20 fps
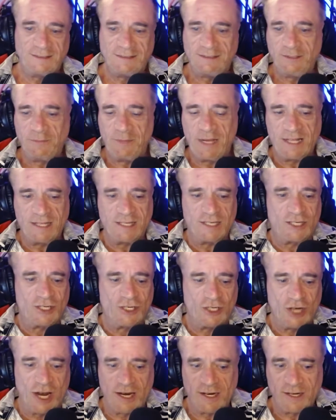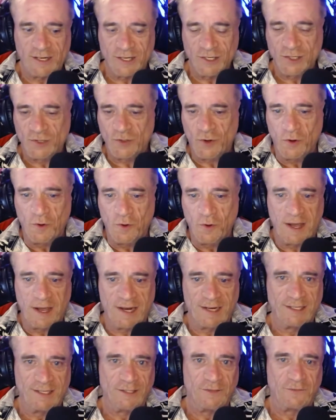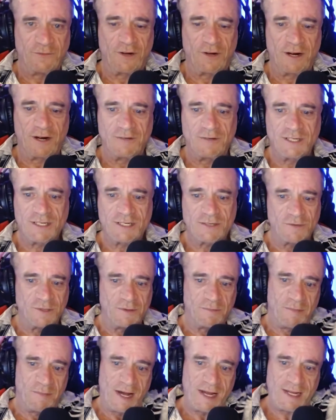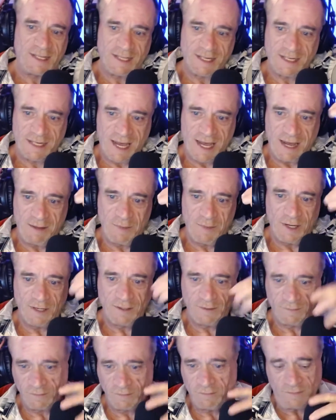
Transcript: we had this giant control panel in front of us with a mic that came in,